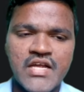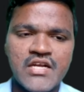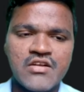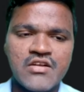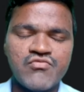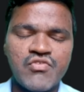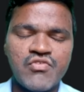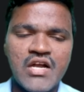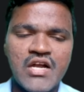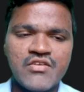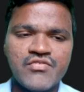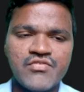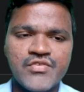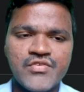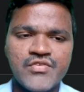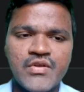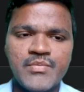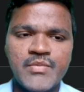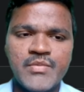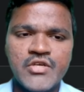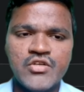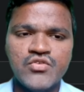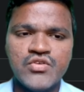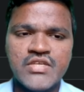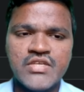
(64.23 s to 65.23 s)
that, what we
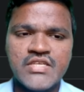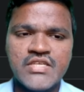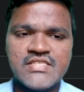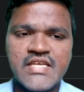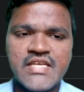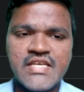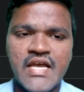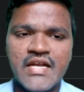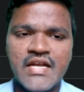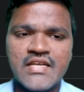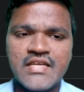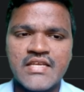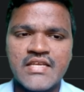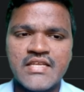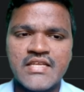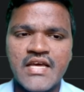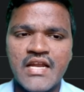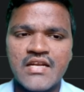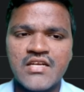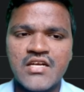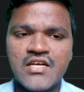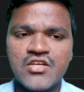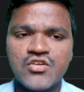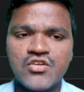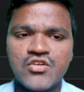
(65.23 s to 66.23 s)
will be doing is that in
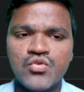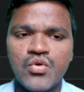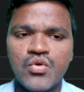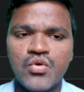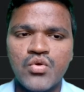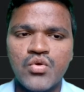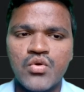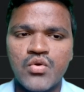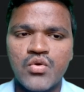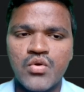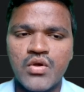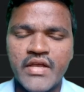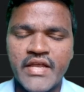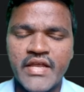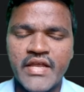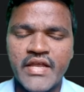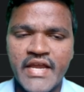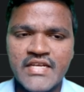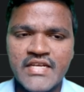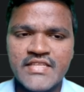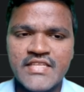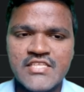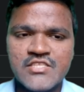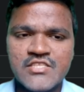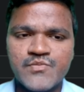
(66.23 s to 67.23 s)
order to
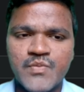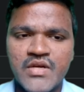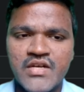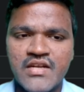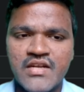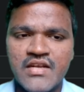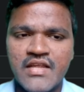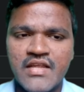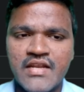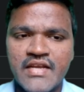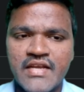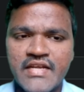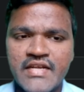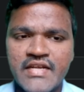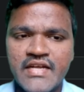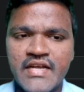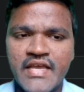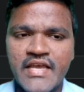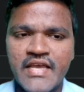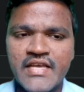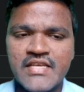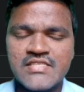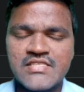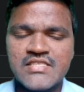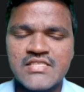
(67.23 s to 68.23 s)
get this particular
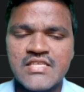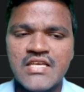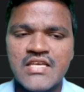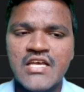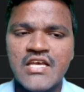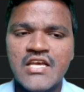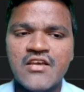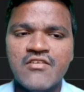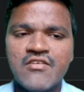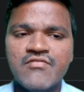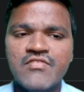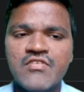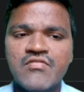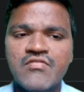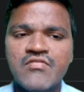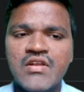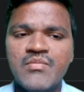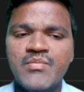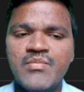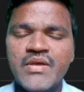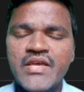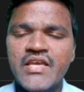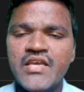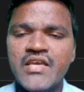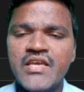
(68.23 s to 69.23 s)
index, we
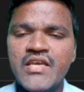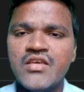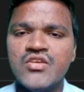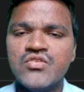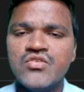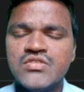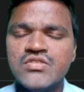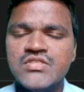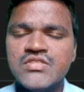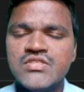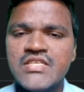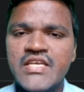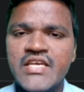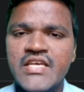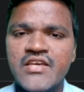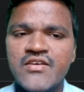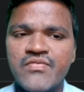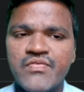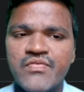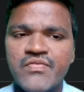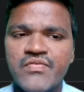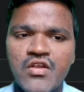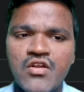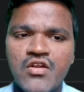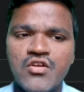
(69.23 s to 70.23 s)
will be using
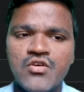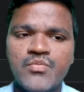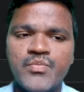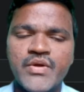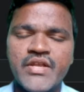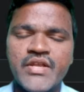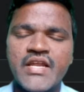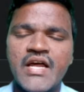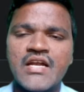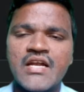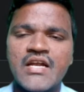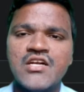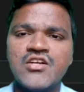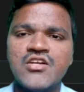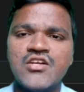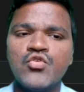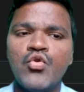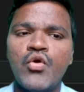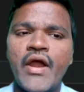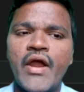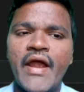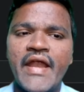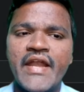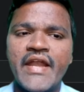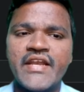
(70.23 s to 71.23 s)
a for loop in order
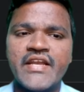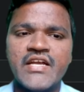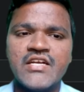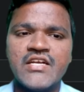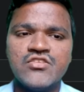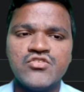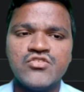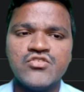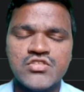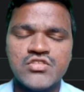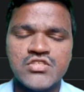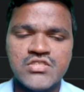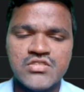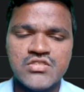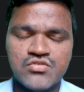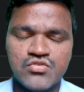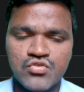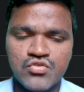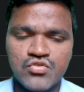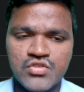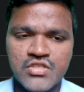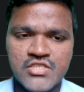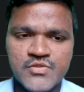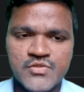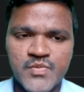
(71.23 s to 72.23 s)
to iterate this
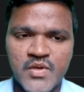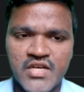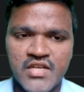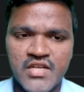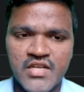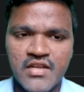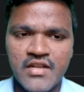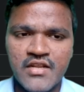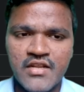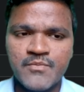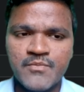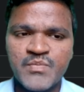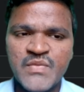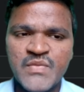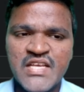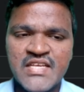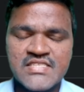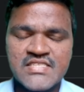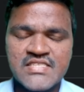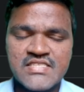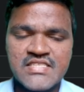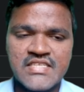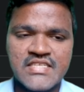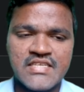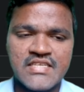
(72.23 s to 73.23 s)
through this particular
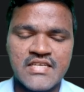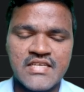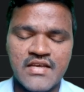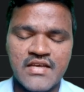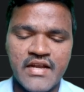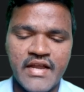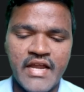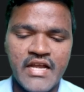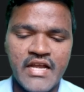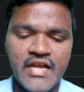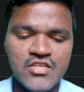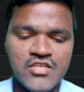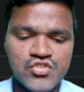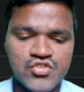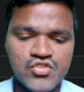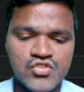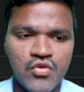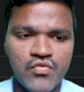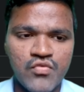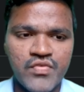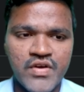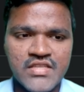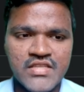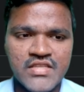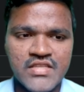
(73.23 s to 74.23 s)
string, right?
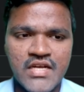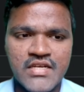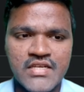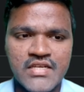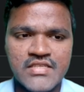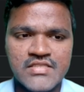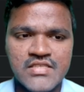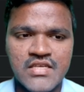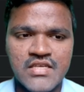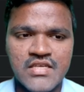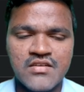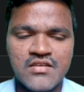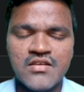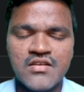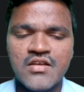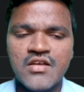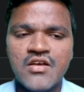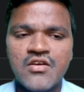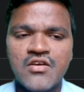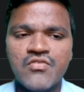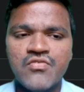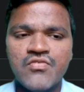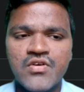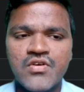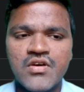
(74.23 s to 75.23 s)
So for that reason,
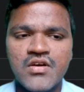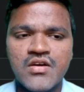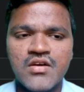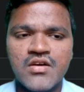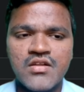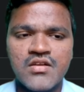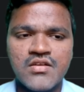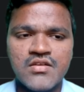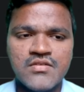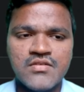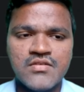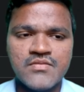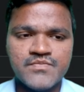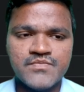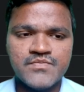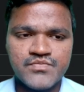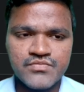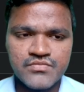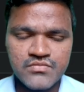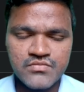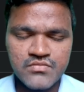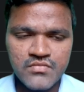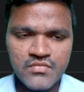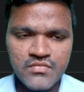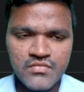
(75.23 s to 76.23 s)
for
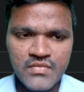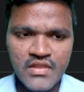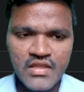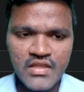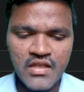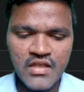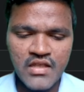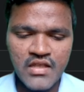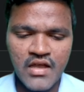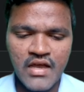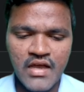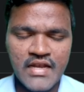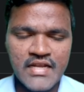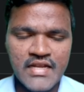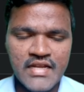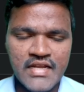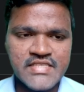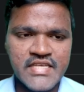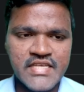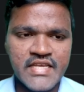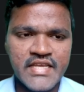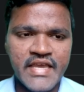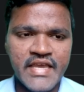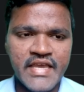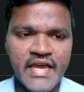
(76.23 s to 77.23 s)

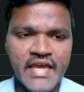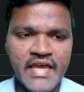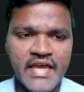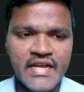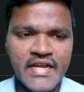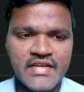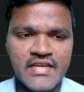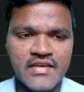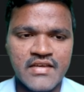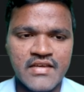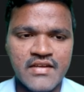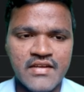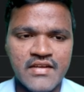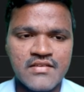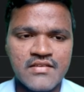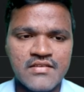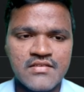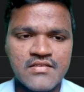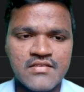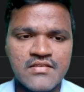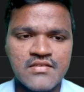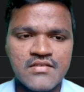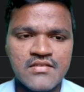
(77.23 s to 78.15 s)
let's say character